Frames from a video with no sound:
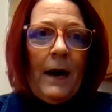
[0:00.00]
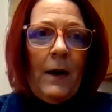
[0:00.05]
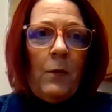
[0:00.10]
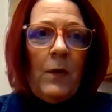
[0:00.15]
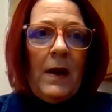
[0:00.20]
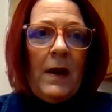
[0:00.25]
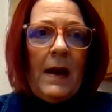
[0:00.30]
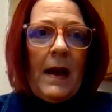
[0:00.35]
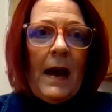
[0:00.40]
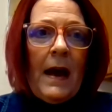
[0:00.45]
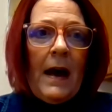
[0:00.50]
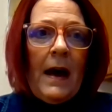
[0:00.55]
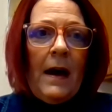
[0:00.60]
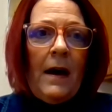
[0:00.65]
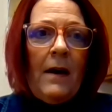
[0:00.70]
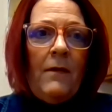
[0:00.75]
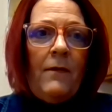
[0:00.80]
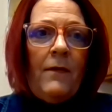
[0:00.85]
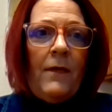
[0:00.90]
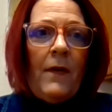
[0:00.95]
We
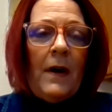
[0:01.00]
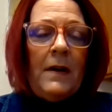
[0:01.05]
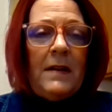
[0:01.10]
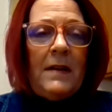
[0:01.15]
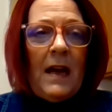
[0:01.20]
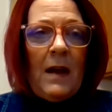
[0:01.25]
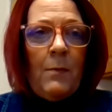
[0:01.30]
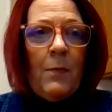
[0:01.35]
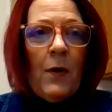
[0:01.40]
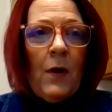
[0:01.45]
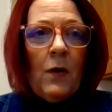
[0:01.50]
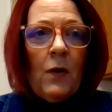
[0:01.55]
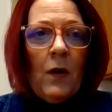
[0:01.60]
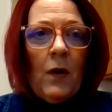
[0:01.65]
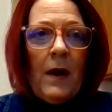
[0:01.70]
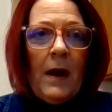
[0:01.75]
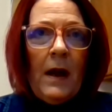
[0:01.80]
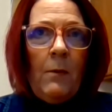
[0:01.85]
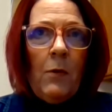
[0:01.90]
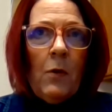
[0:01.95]
have a day
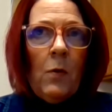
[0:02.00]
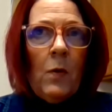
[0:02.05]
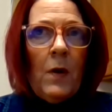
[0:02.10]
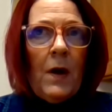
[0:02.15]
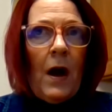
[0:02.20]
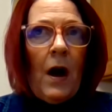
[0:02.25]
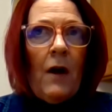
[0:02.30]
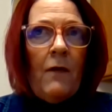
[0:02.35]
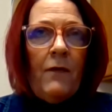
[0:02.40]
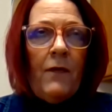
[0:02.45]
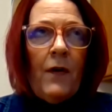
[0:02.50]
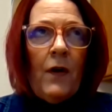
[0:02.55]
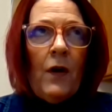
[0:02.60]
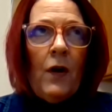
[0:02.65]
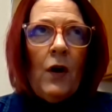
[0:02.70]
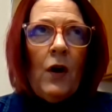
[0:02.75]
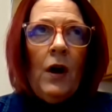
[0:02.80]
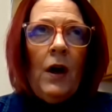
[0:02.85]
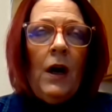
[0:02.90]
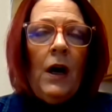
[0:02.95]
program where we
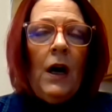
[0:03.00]
offer